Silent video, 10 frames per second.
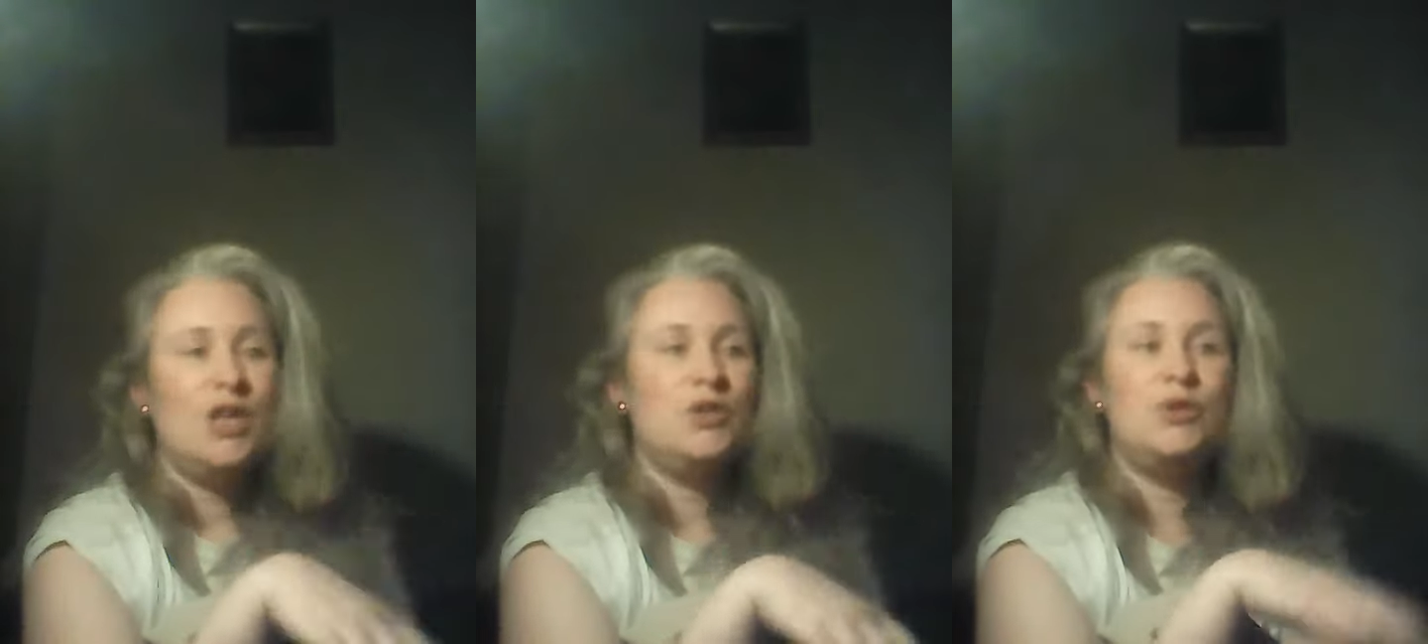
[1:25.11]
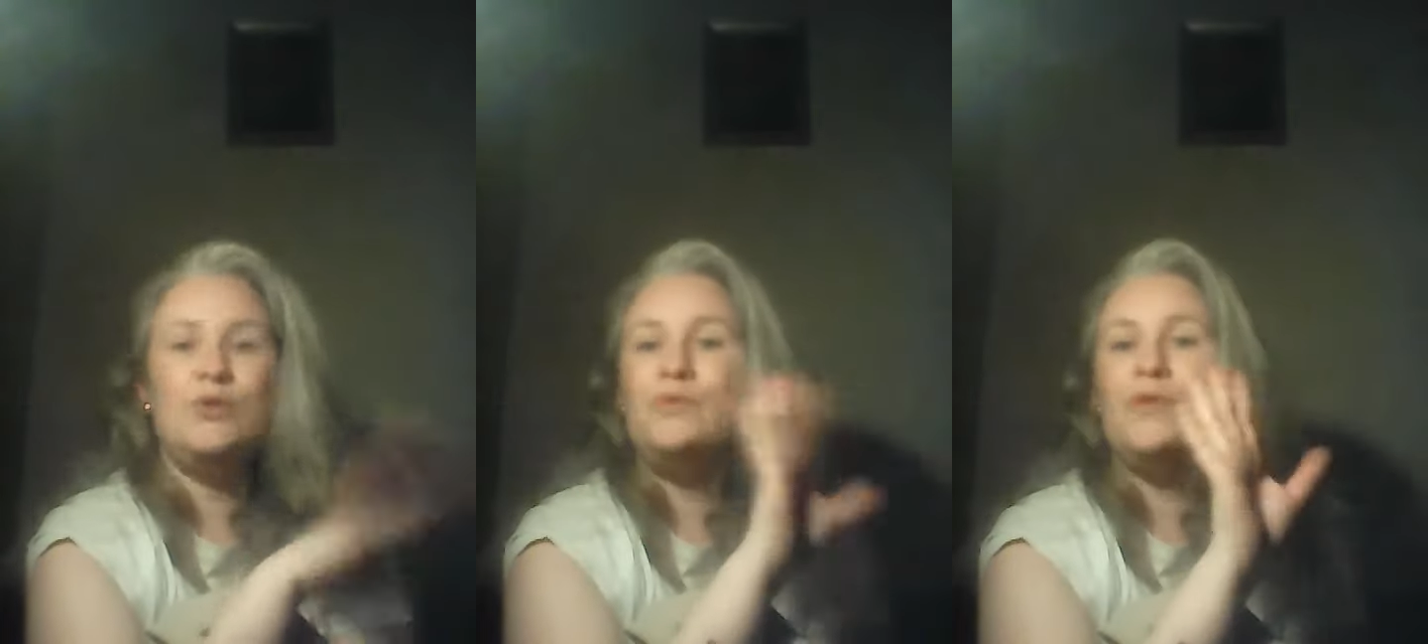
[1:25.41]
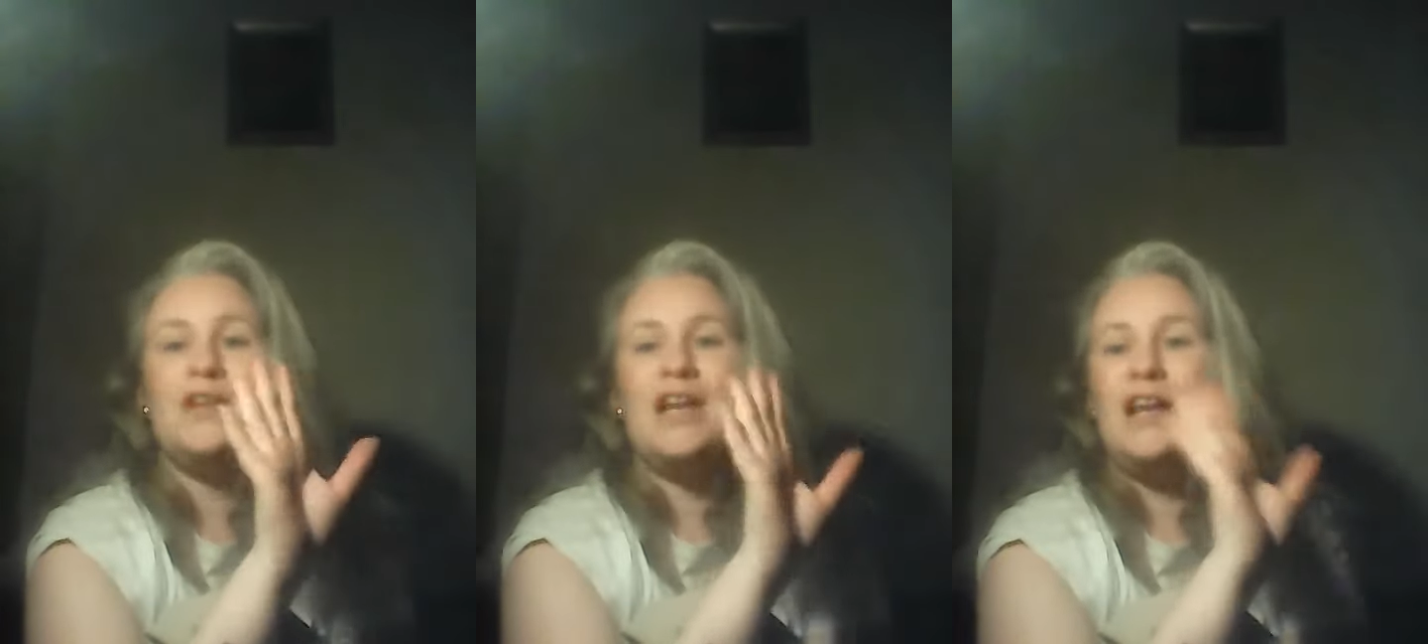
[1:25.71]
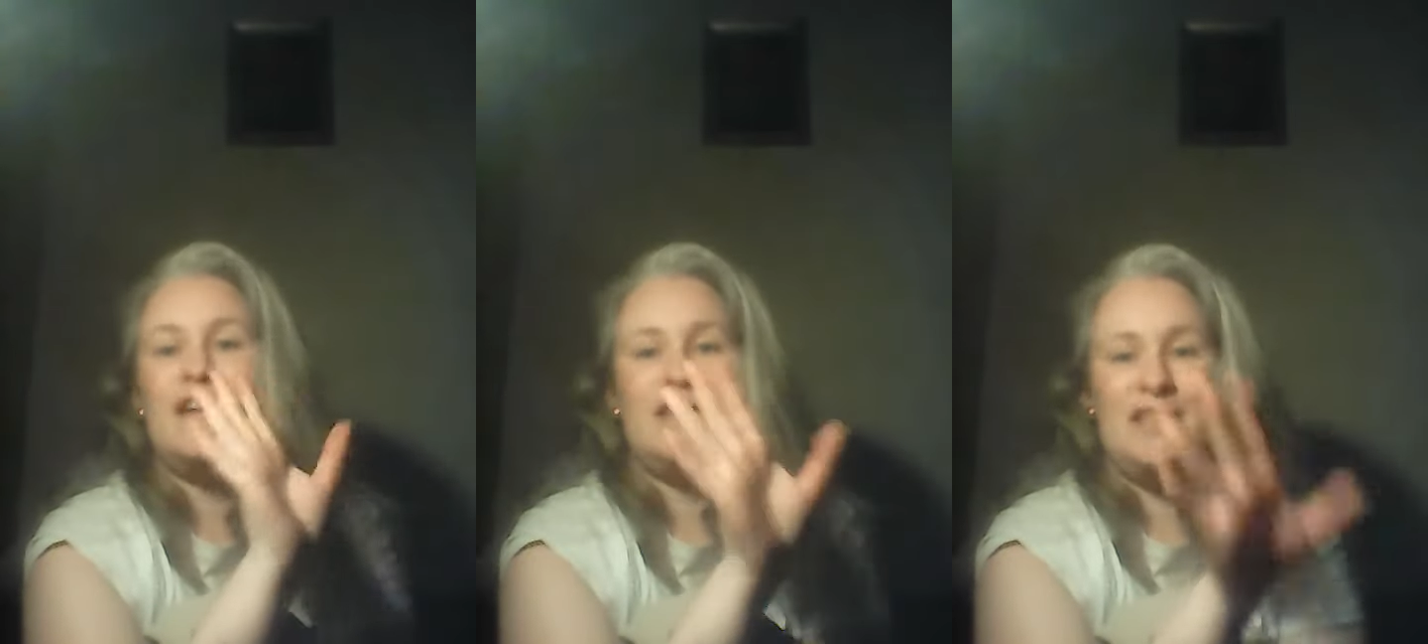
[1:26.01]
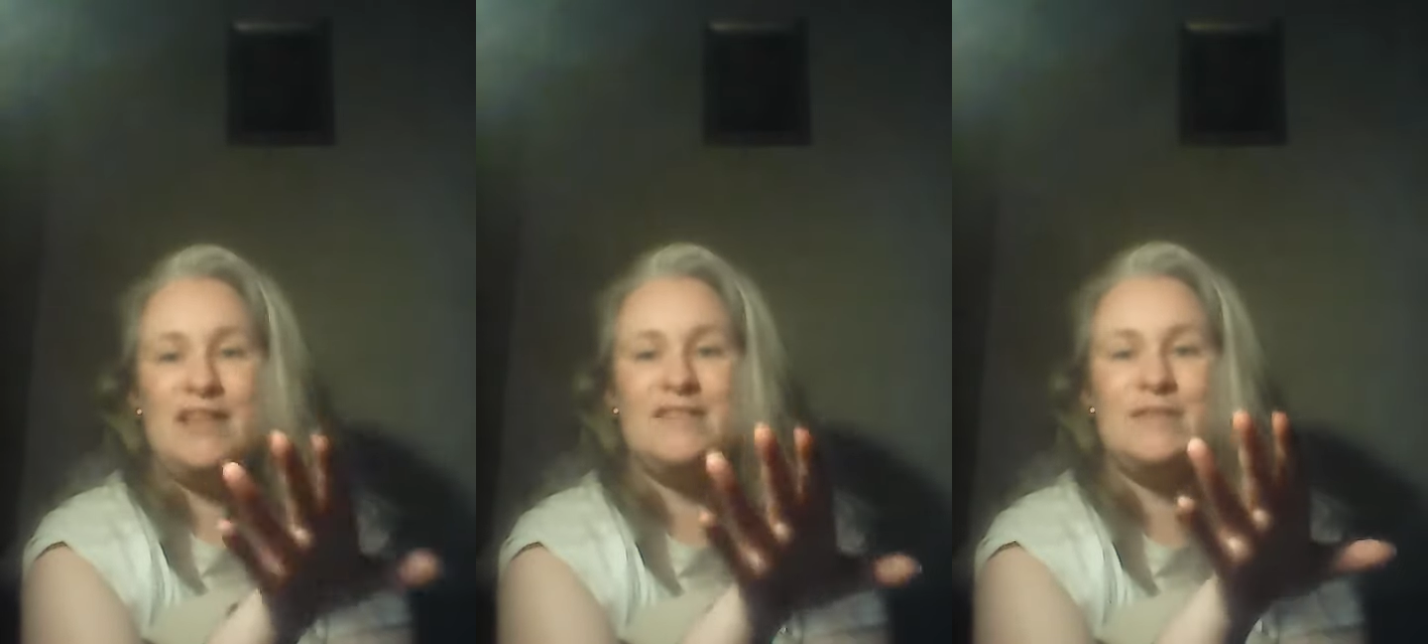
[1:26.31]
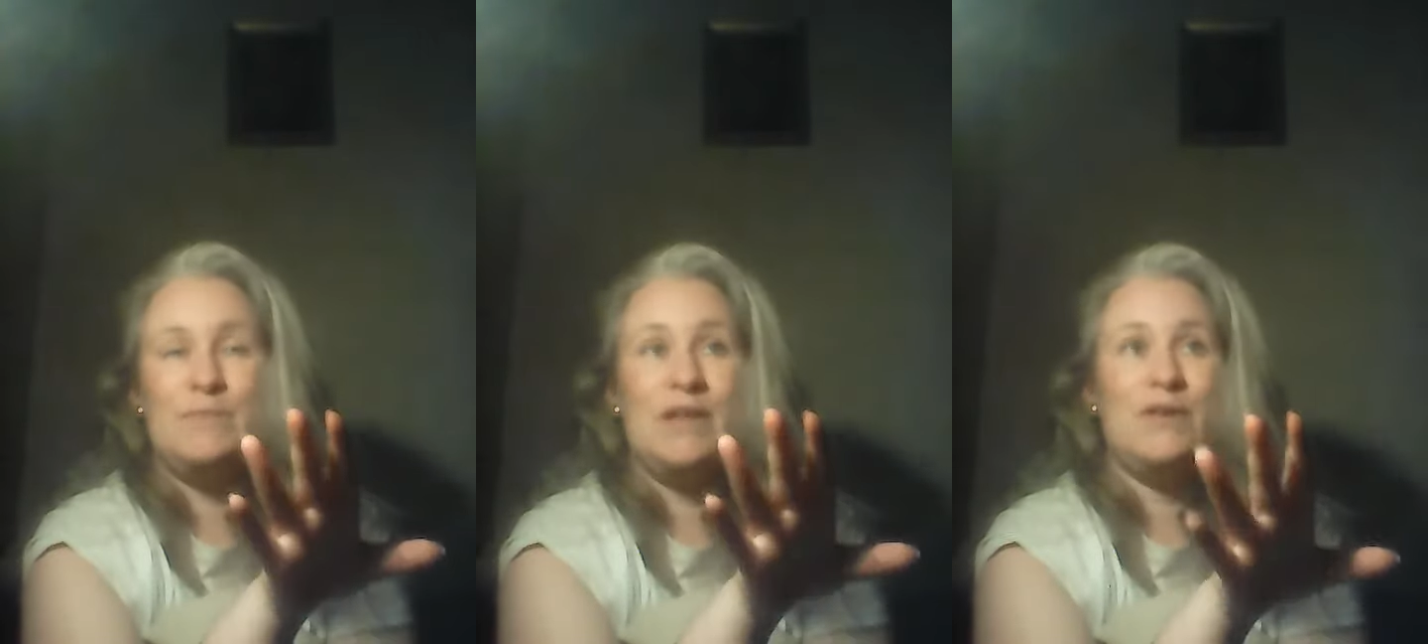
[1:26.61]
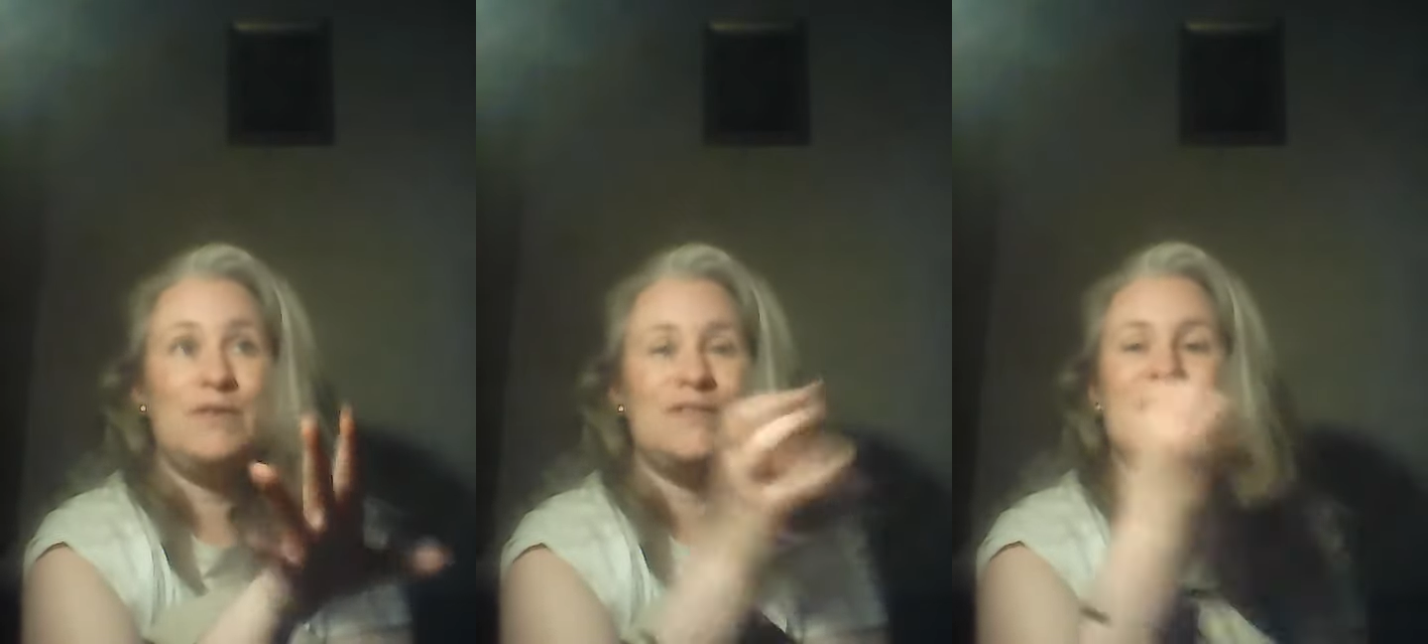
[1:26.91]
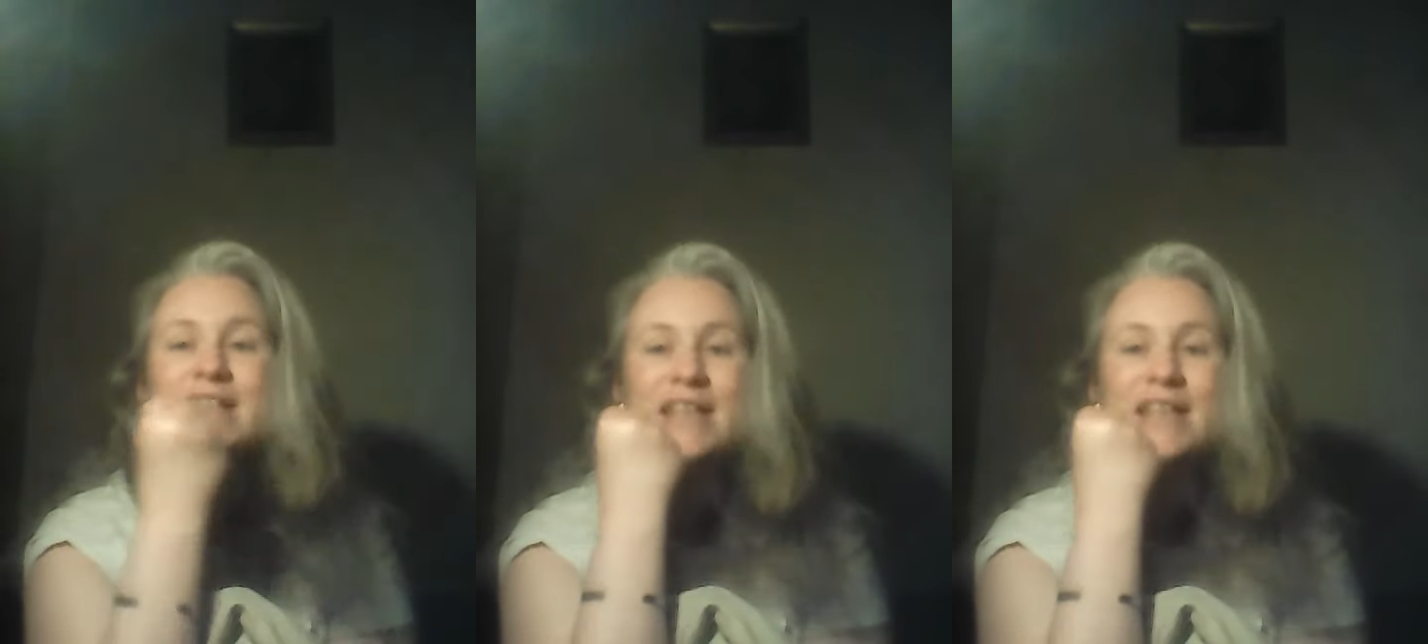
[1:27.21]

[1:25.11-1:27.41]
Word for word: you won't like this because